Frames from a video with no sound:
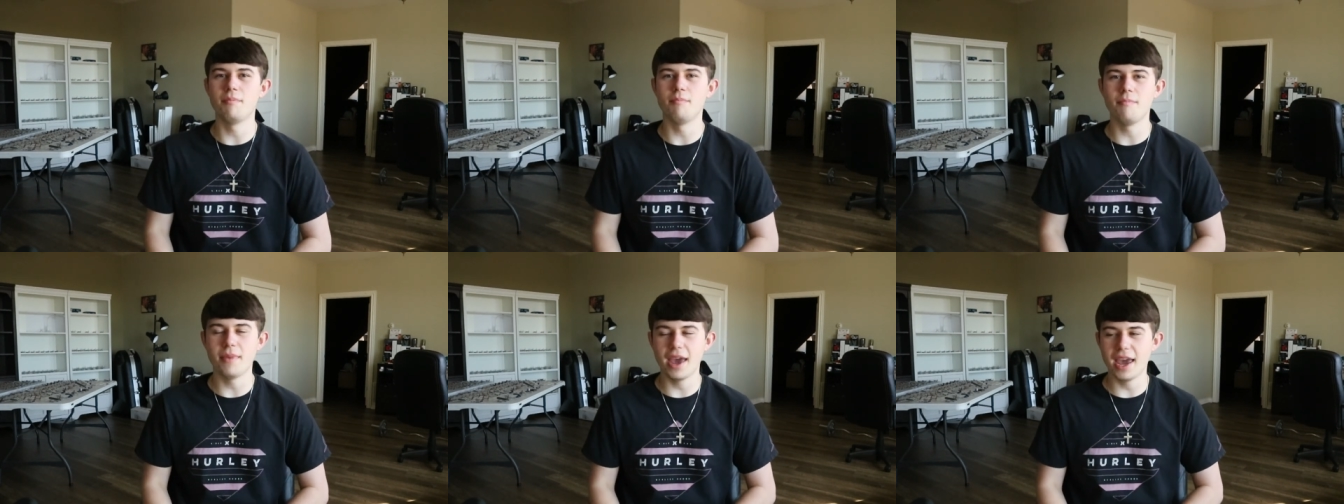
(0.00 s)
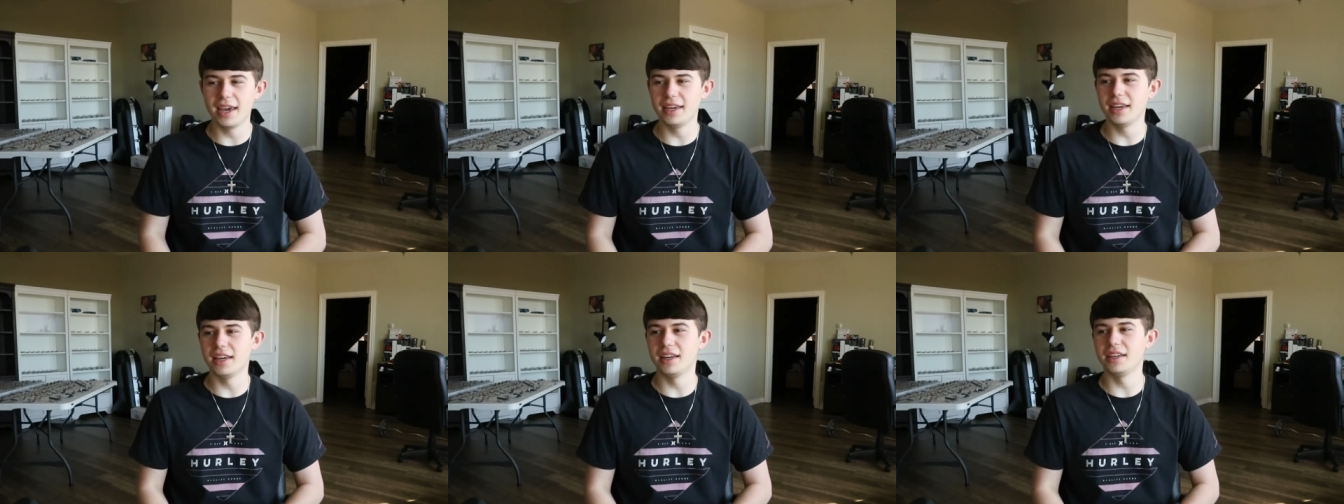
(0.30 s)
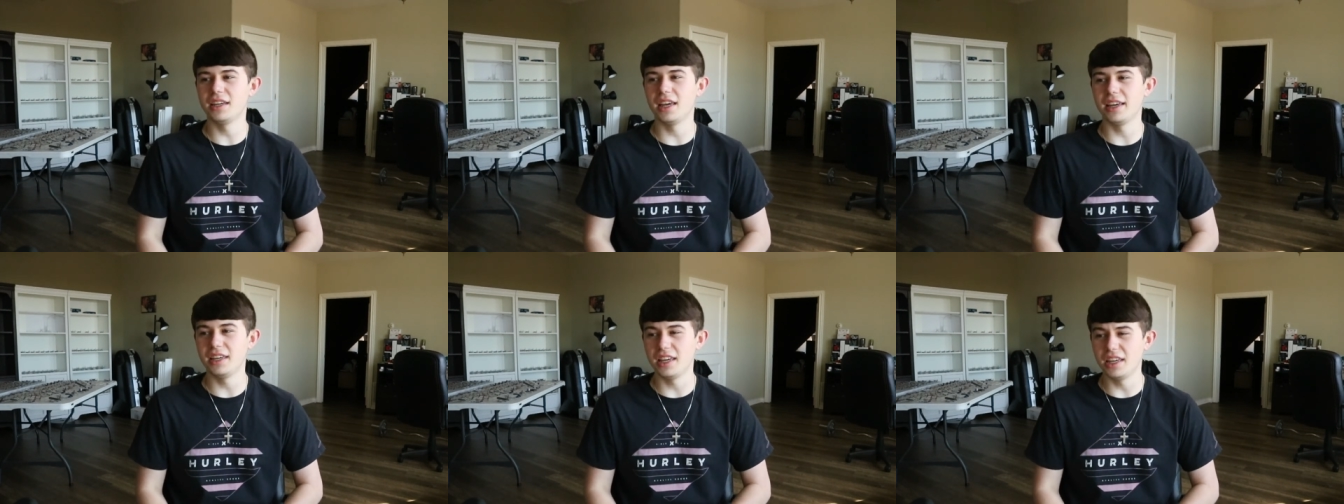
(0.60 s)

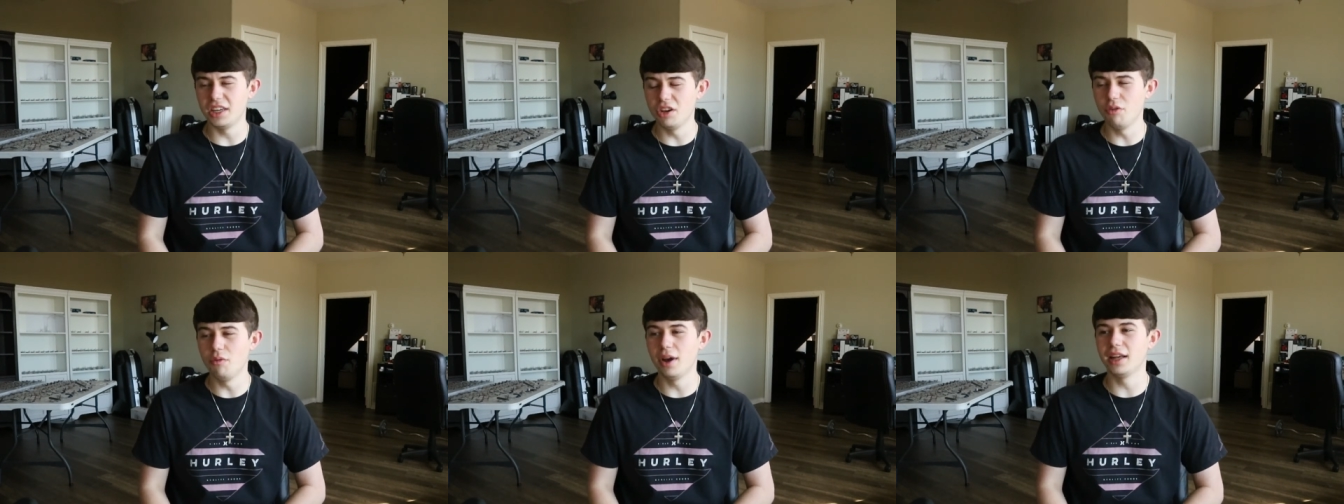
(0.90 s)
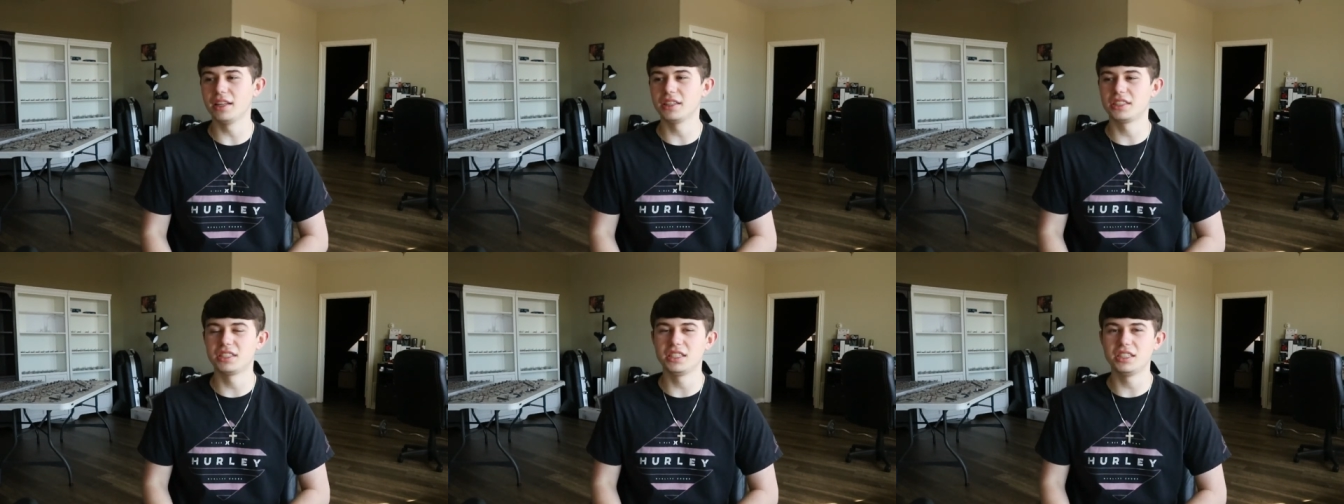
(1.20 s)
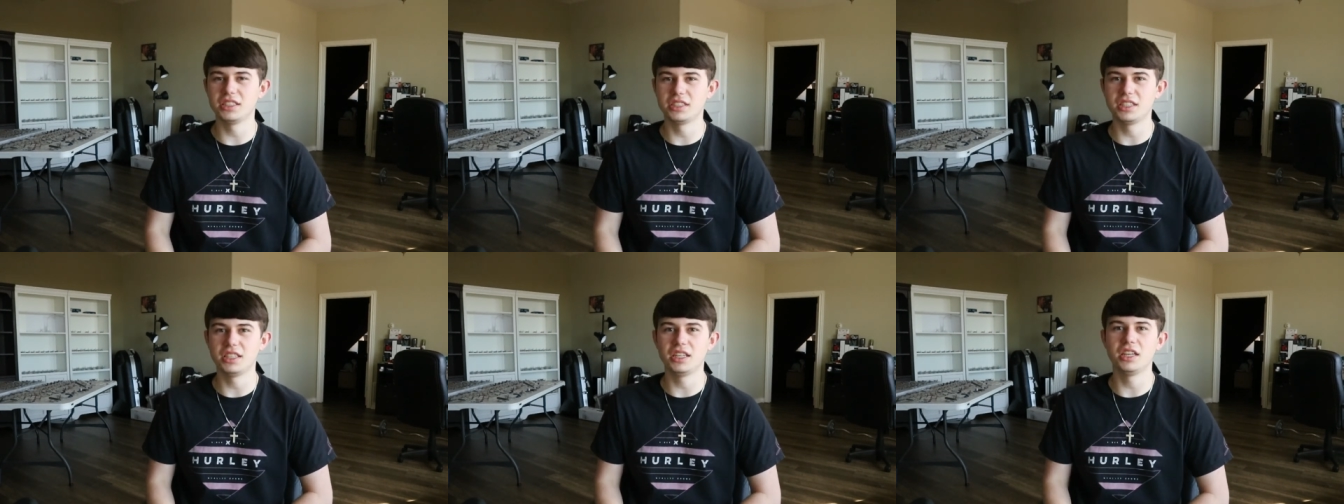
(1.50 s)
mega
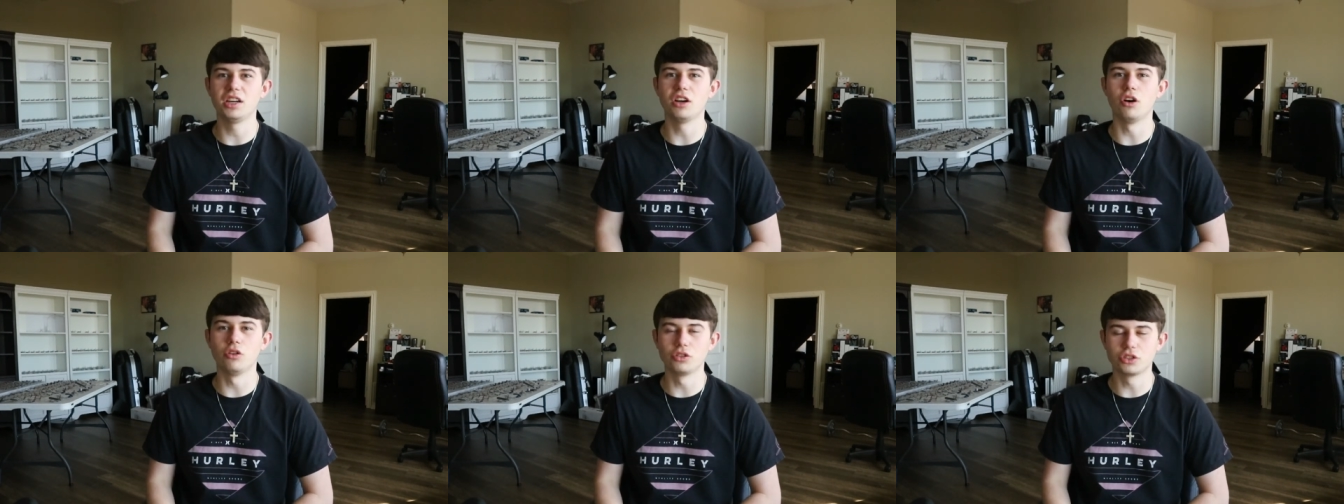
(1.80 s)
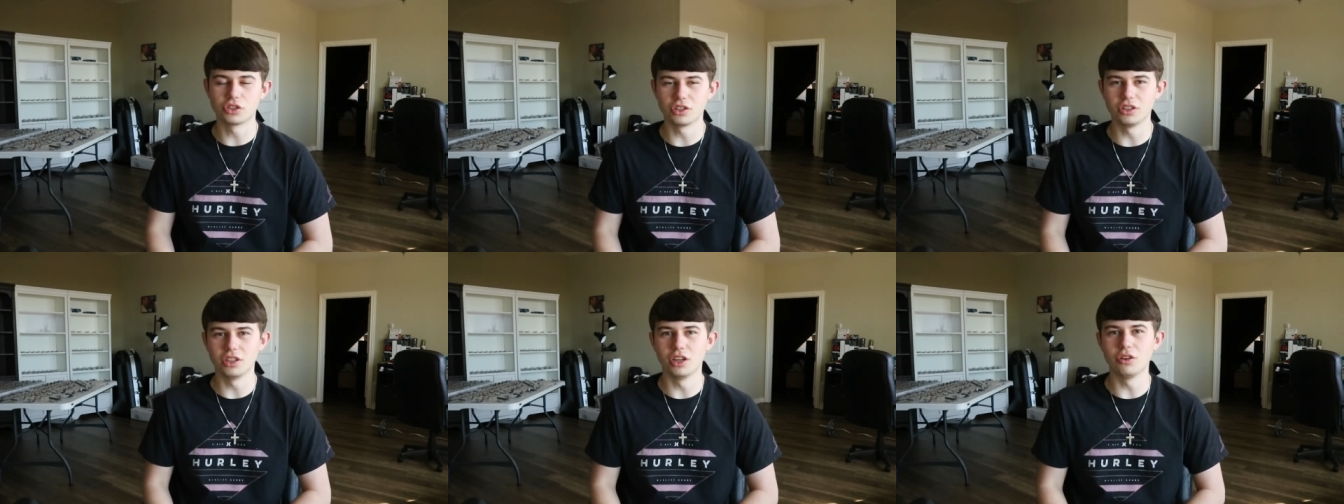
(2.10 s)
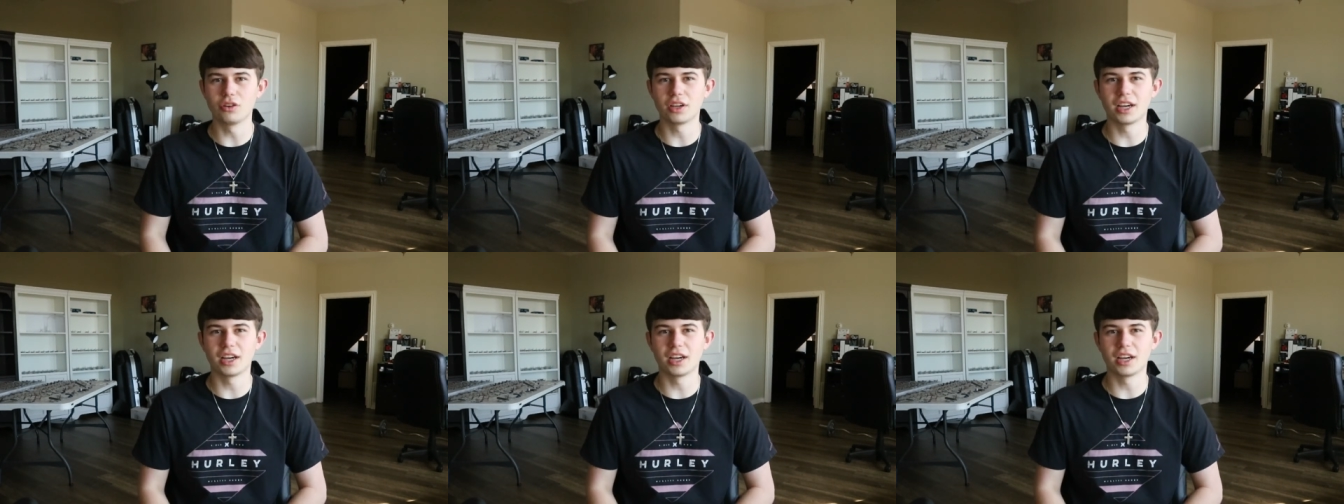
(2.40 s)
ULCC ultra low